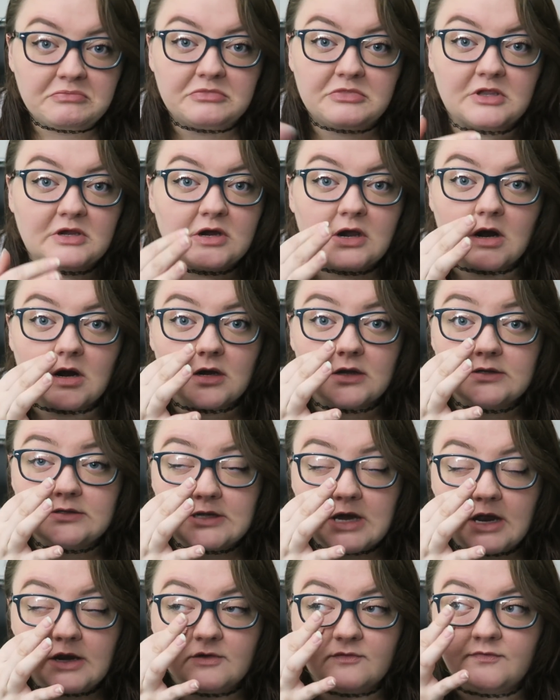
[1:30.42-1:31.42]
there are a
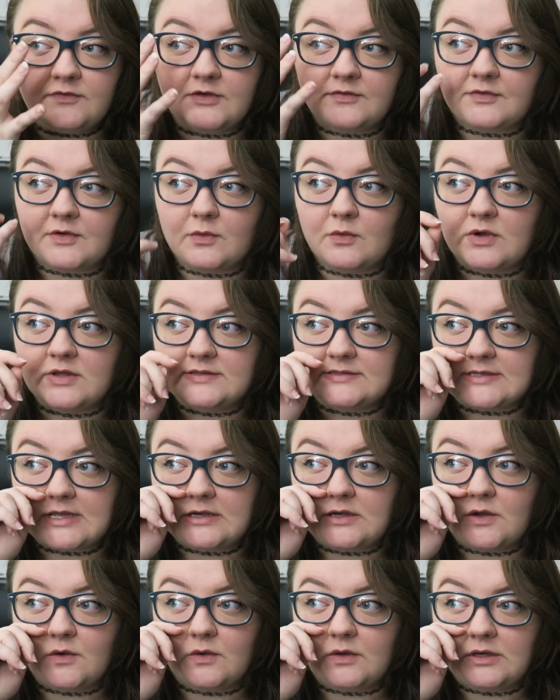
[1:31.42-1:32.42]
ton of different ones. I
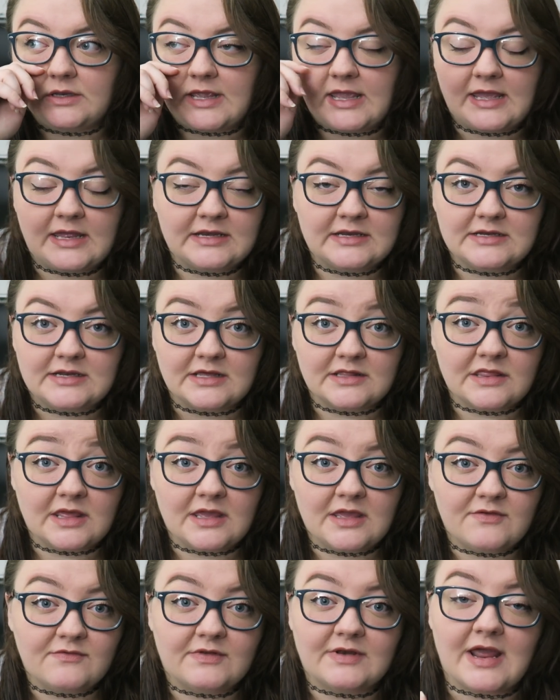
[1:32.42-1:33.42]
know in Canada they
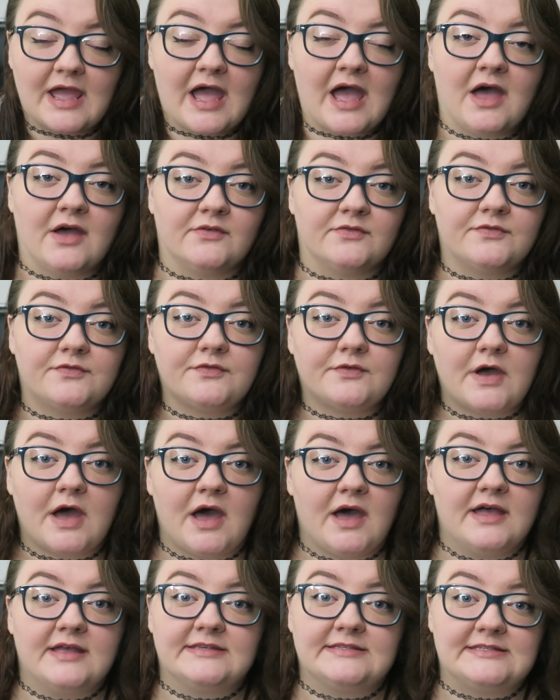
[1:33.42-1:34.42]
even have
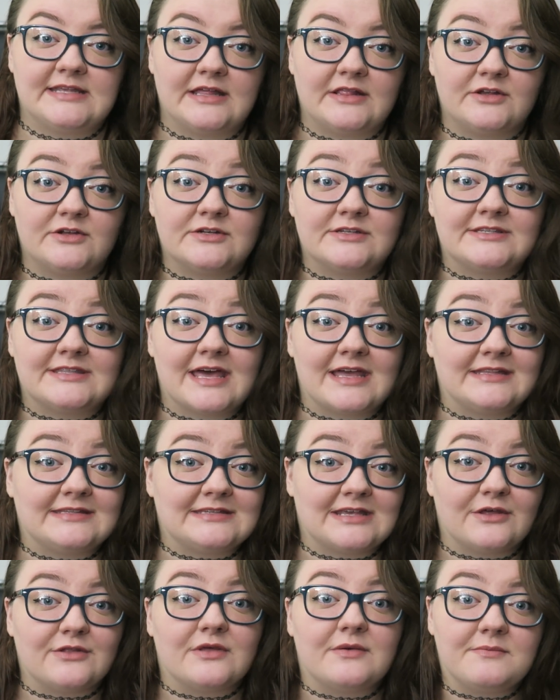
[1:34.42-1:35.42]
sellers that
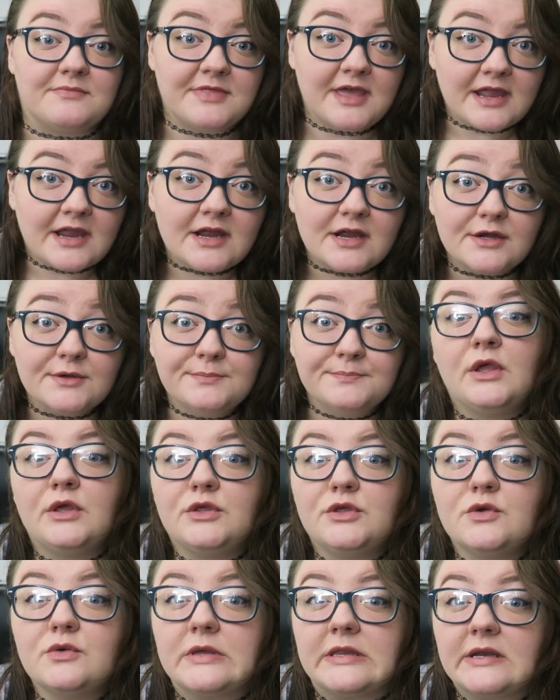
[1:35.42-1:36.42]
sell them there.
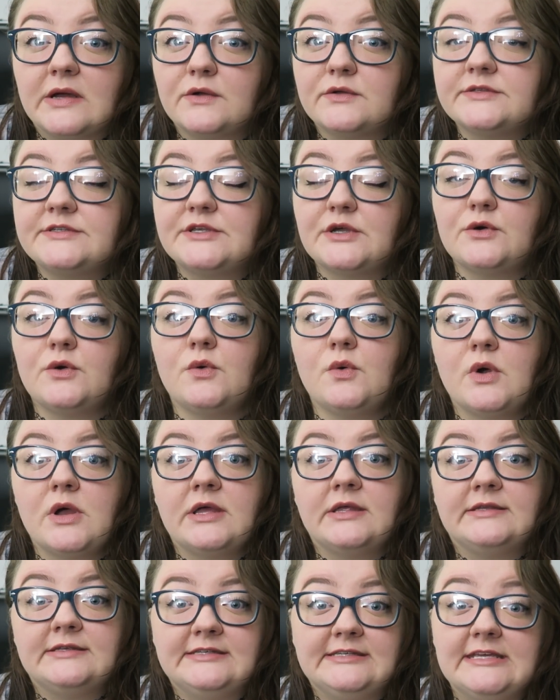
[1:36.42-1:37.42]
You can also
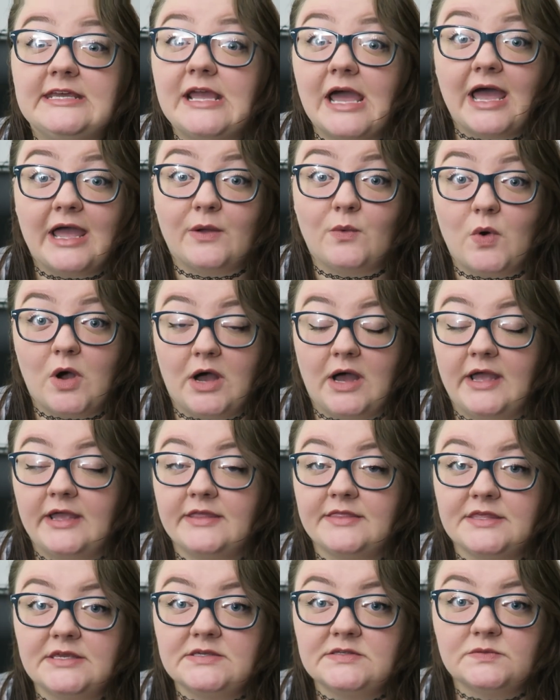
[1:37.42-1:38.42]

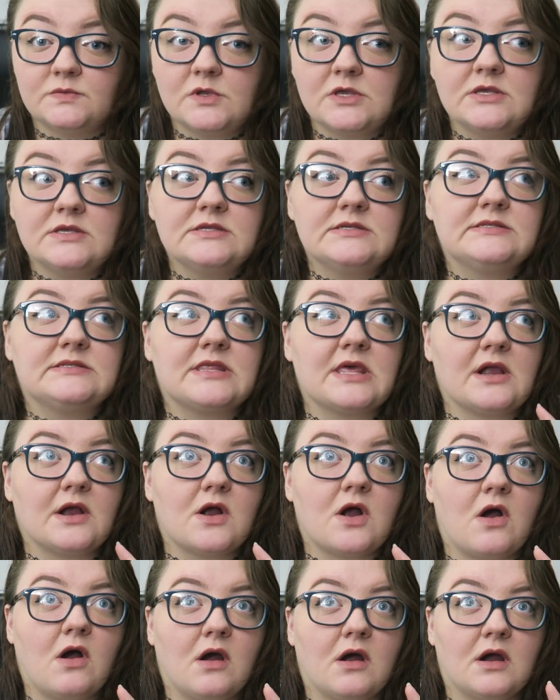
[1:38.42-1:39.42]
DIY these wheels.
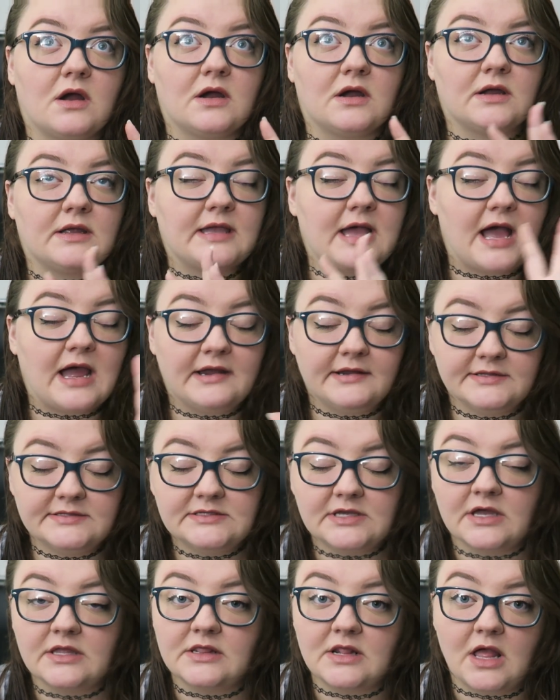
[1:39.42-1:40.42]
There are
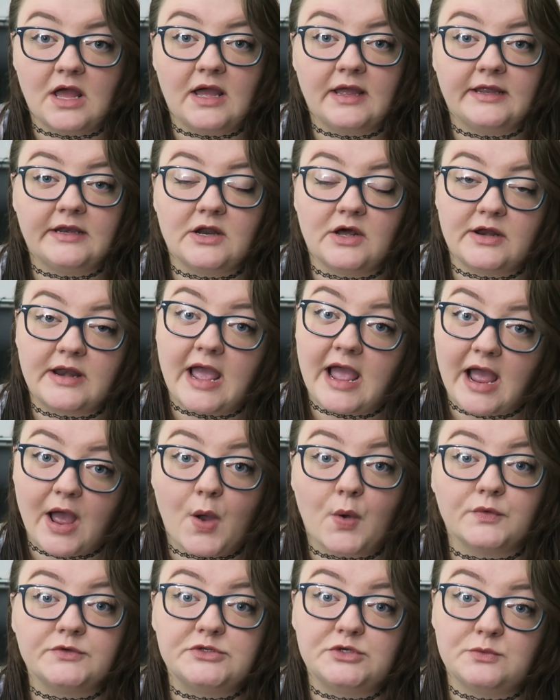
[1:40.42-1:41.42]
guides online on
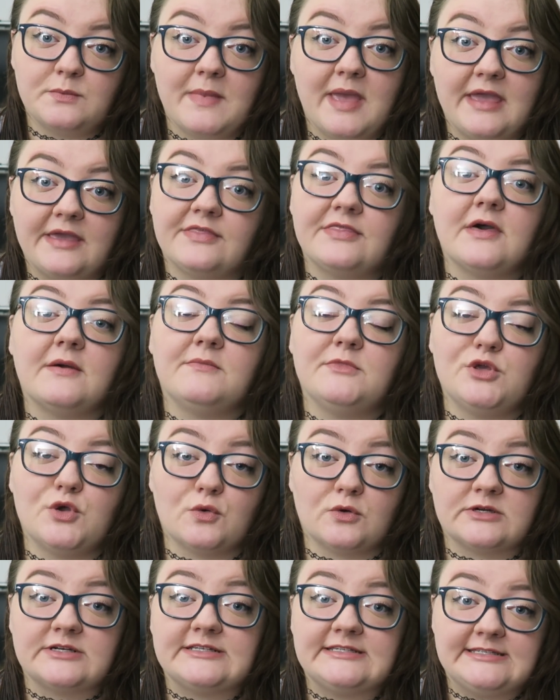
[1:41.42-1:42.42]
how to make them
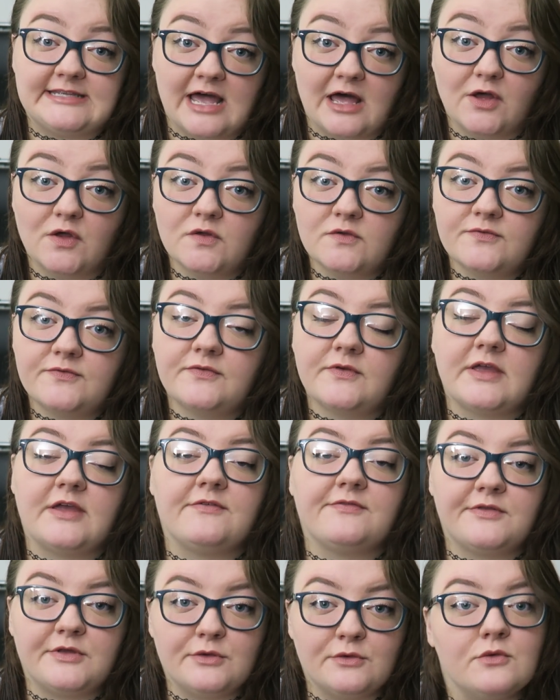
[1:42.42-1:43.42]
yourself
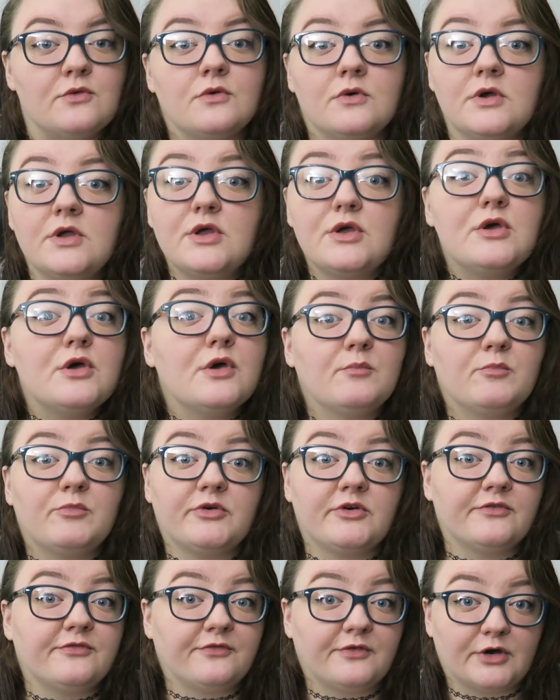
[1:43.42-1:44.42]
if you
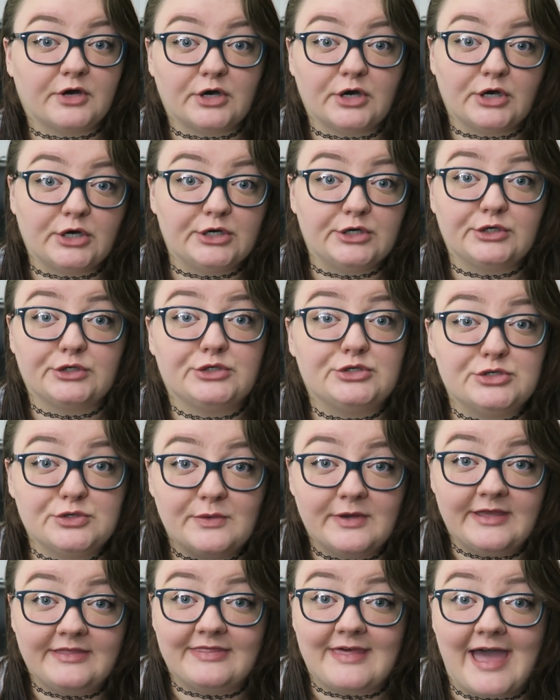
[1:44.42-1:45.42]
prefer
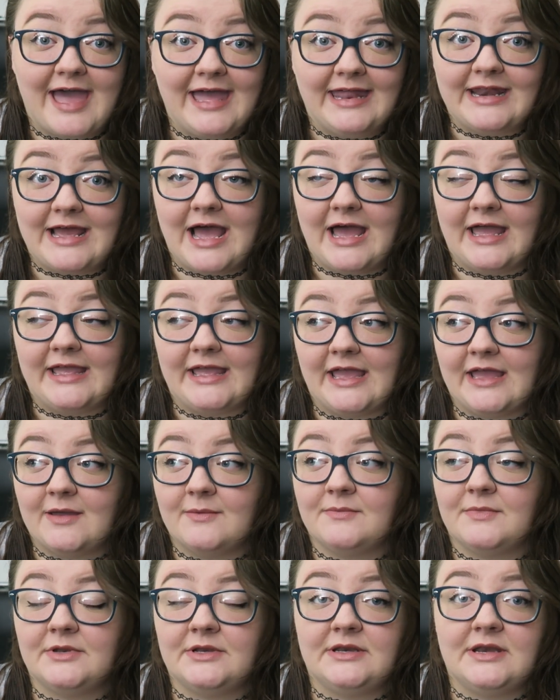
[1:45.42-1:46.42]
doing that. I
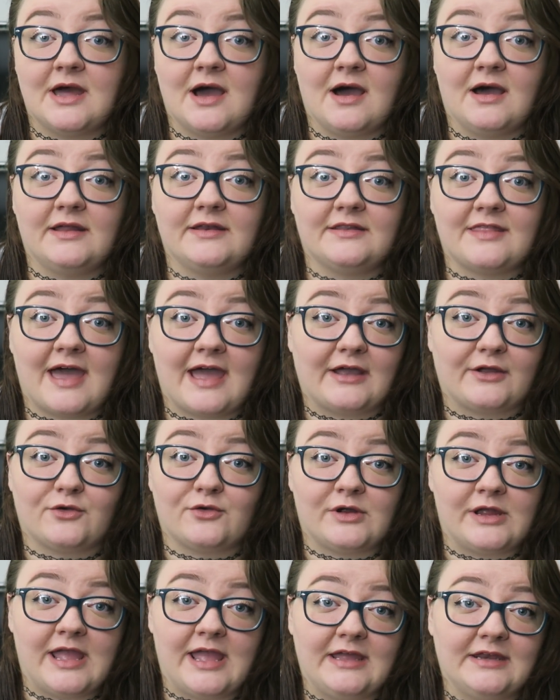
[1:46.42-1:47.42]
am not that
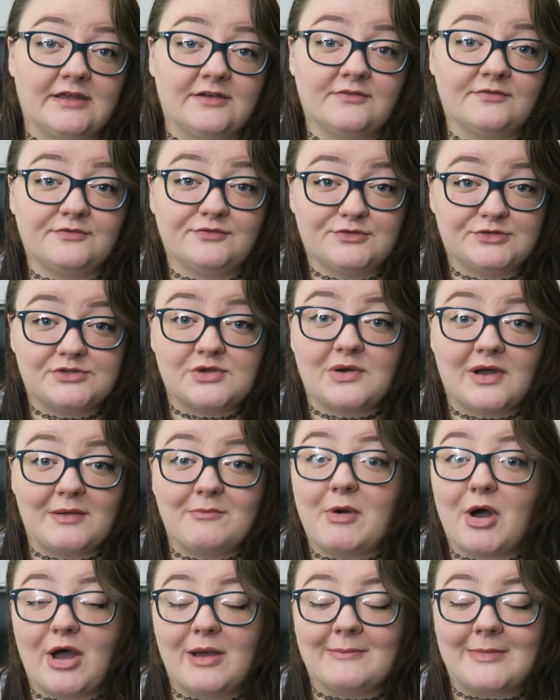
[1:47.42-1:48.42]
creative, so I
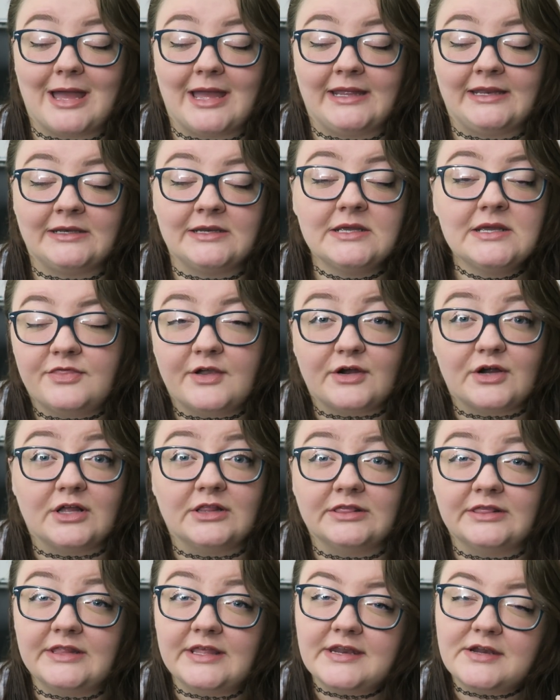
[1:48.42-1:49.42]
bought mine. They're a
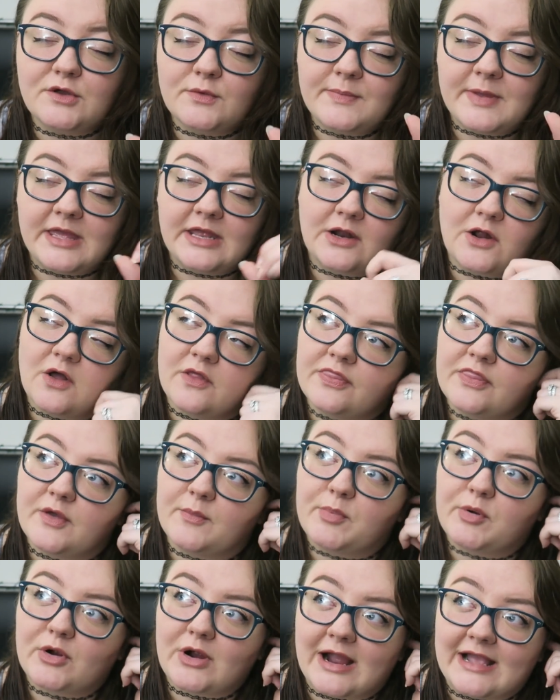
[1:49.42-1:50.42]
little bit on the
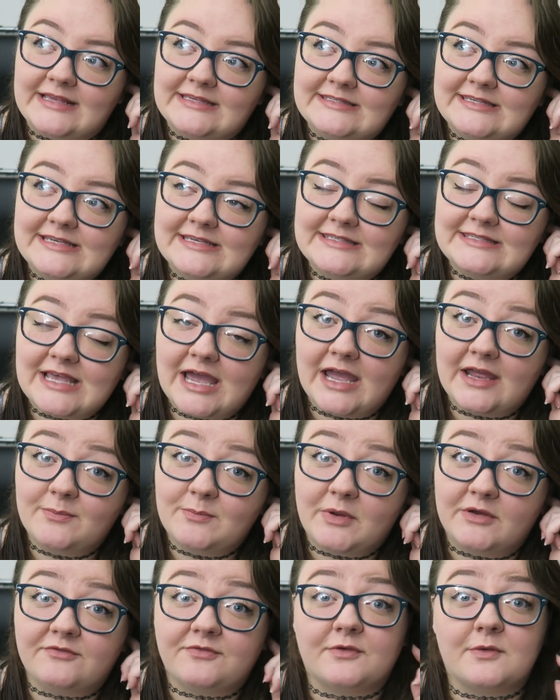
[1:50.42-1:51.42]
pricey
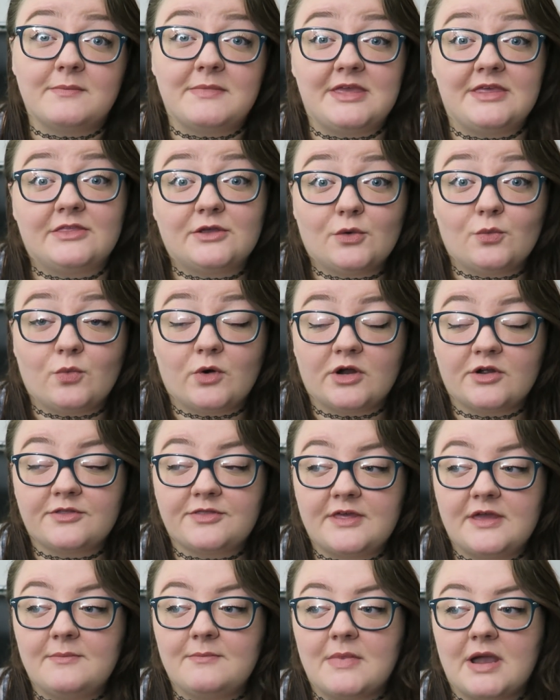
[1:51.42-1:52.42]
side, but for me they're
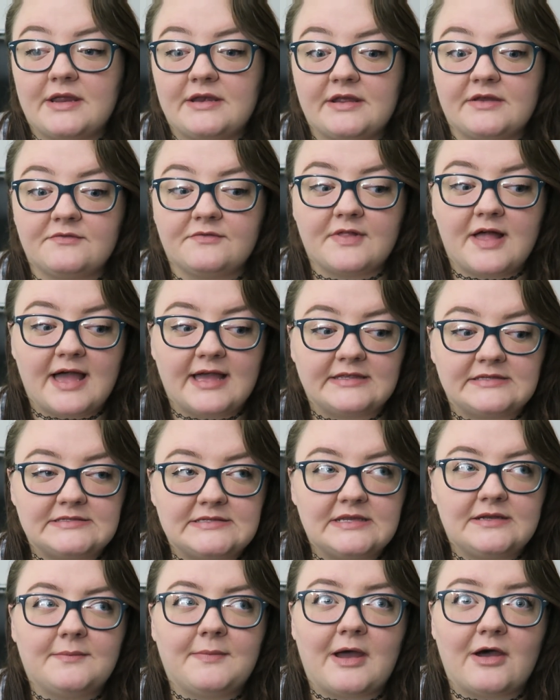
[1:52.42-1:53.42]
worth it. Mine have
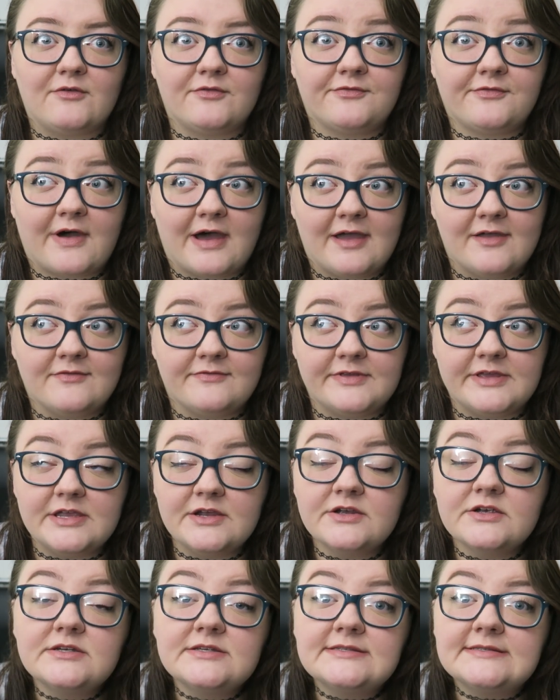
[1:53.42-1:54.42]
lasted about 5
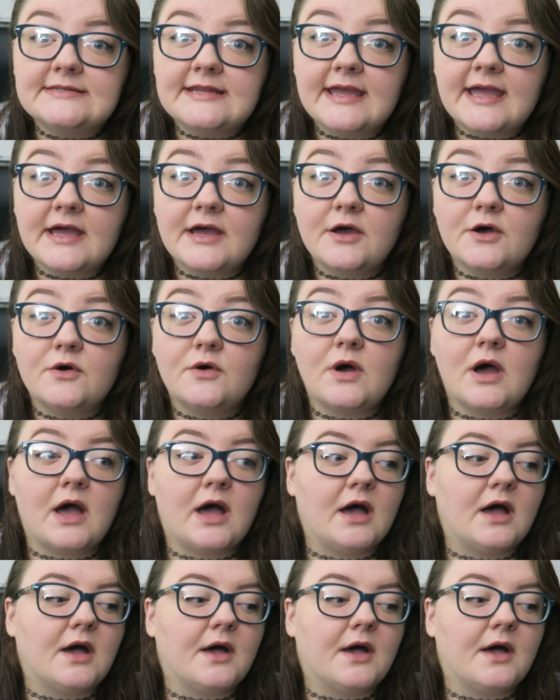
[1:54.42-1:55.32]
years now,